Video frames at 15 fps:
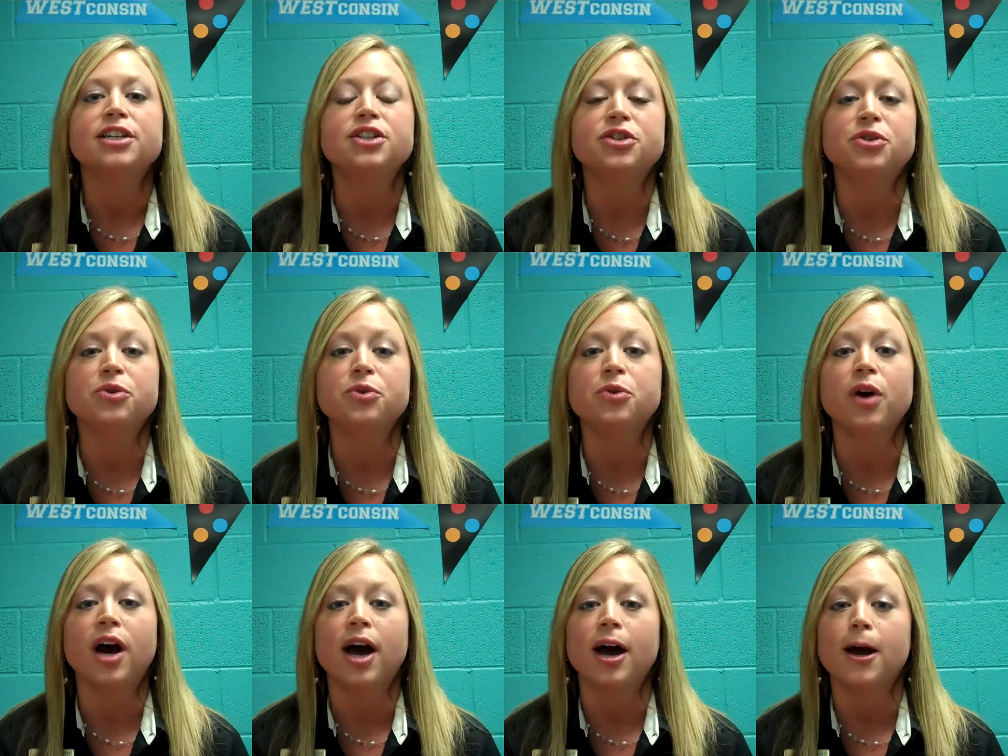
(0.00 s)

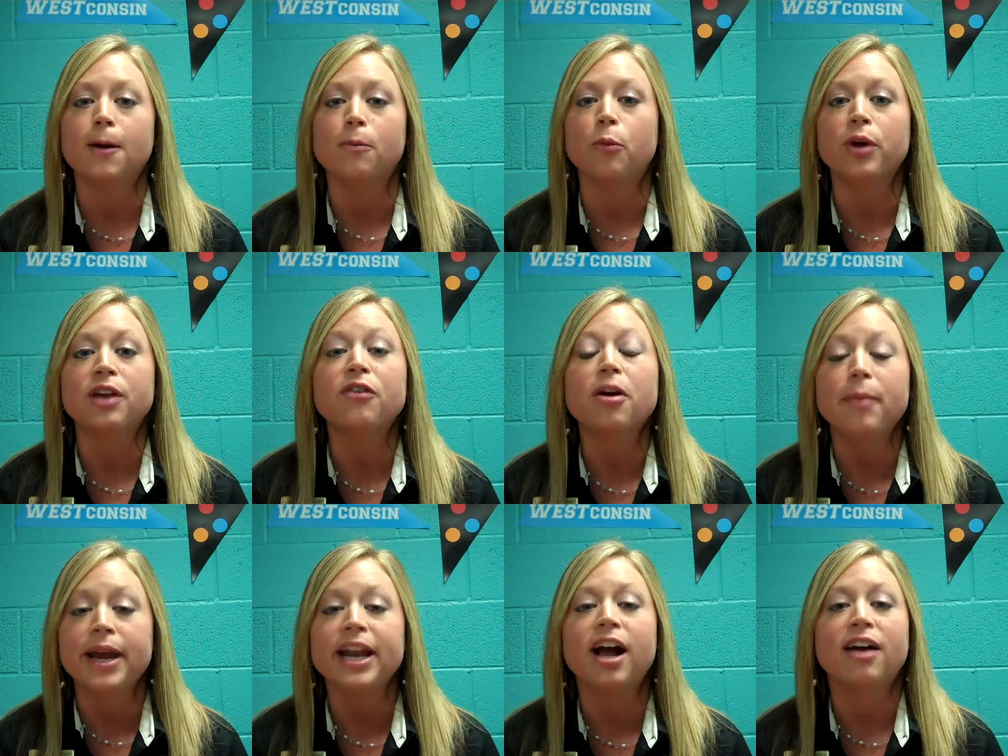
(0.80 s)
to um, one of
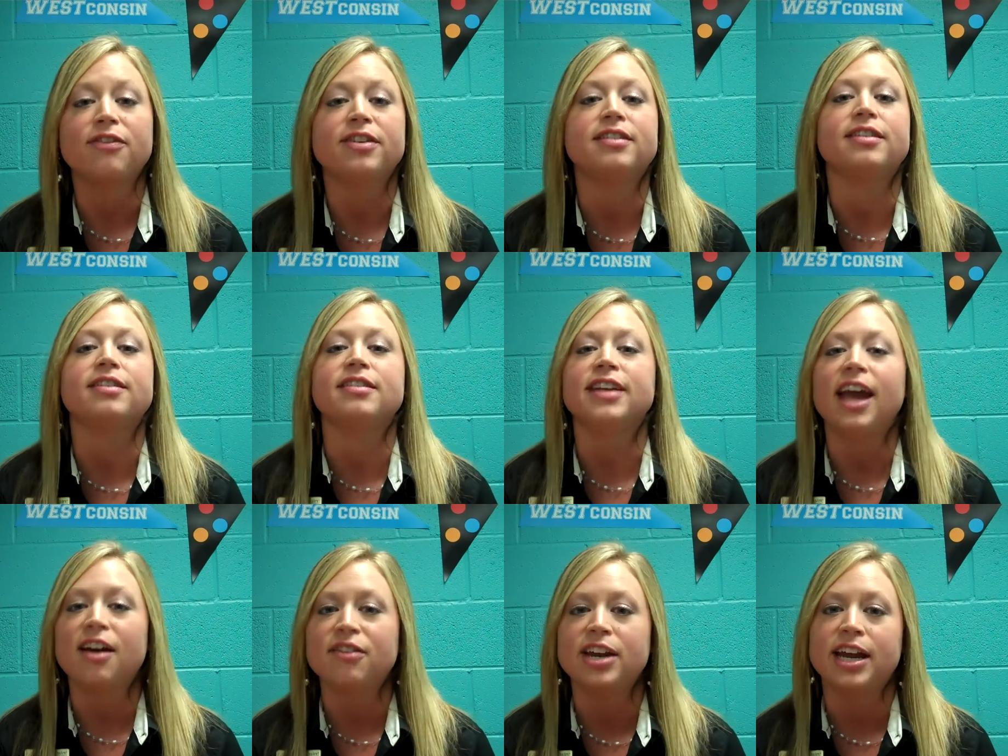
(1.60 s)
our main offices
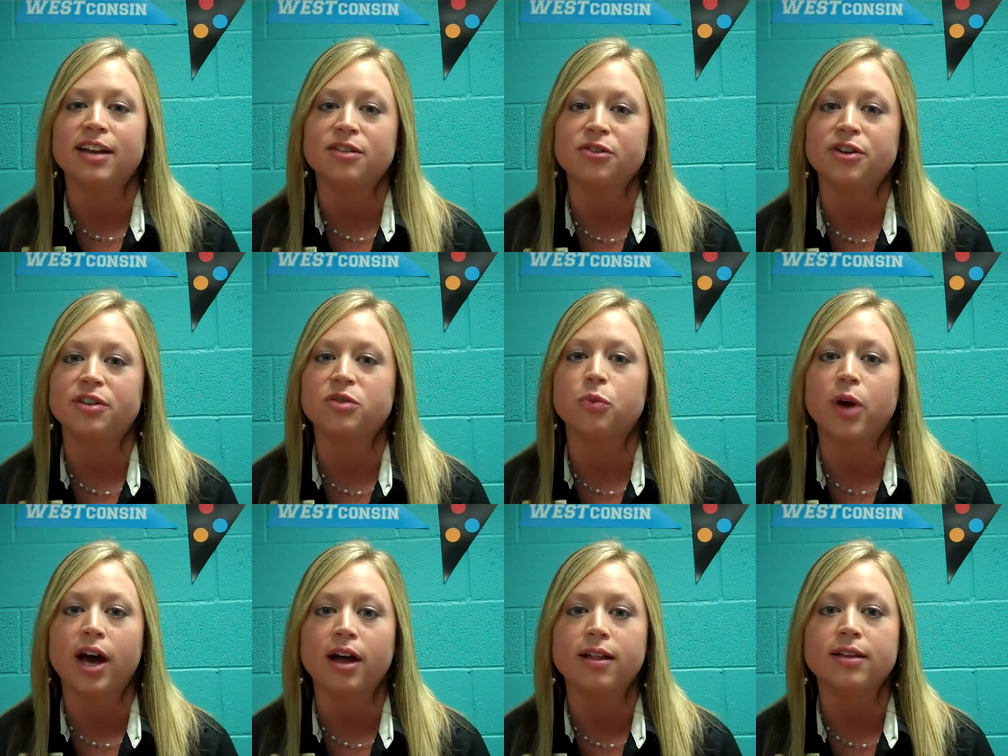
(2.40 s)
and have it answered as
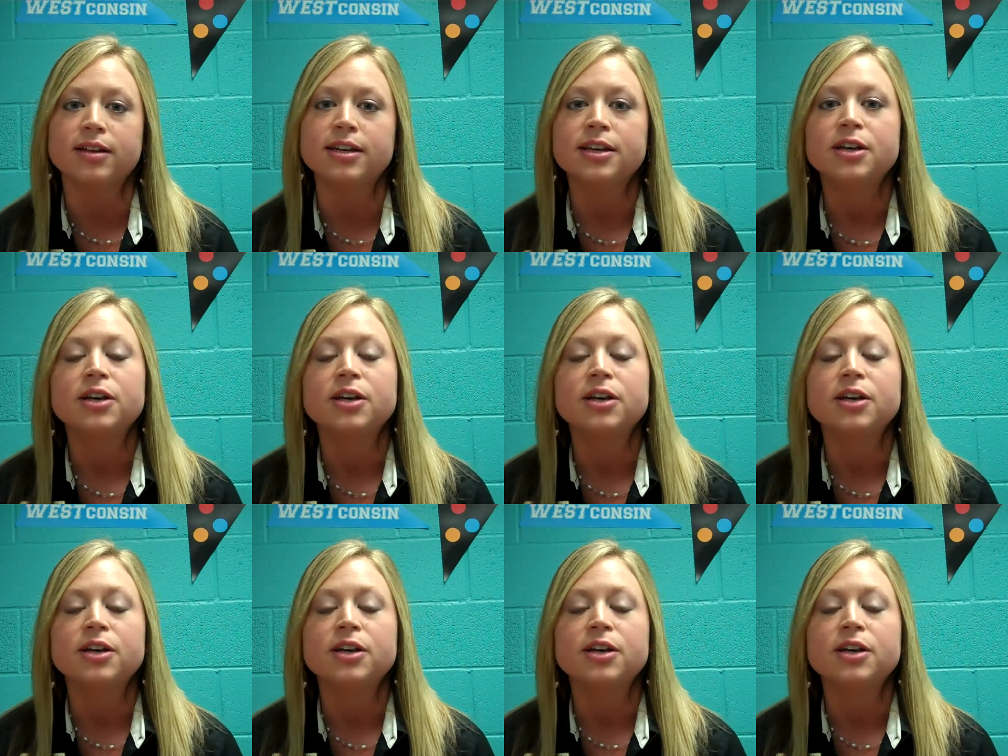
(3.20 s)
well.